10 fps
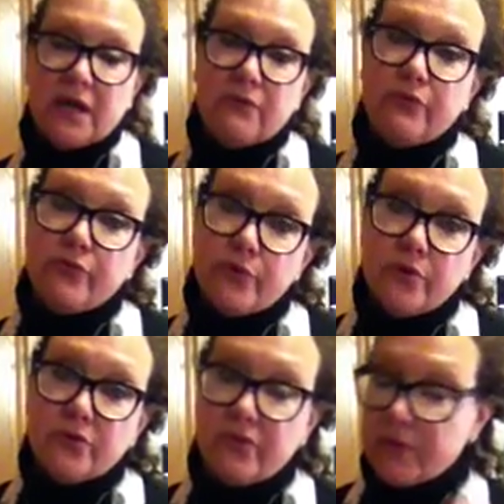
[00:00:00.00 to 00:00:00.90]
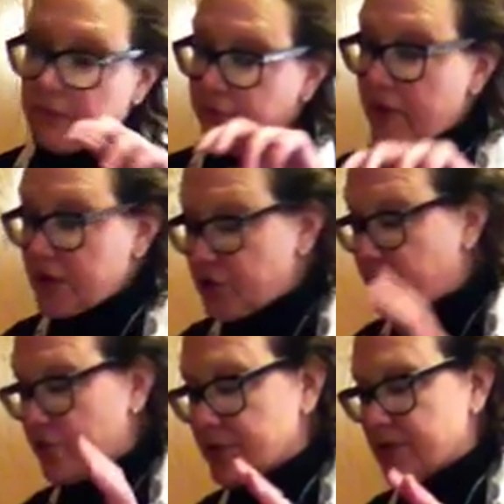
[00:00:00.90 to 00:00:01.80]
and fruits, fresh
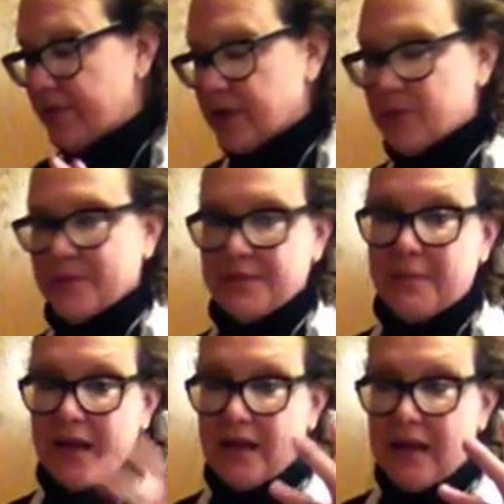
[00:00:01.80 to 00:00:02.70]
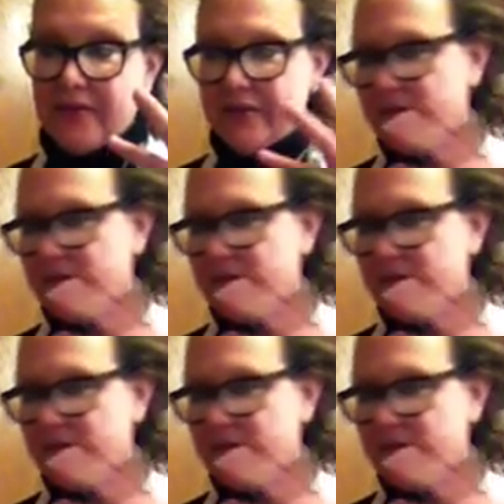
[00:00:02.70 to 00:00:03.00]
fruits and vegetables. And my glasses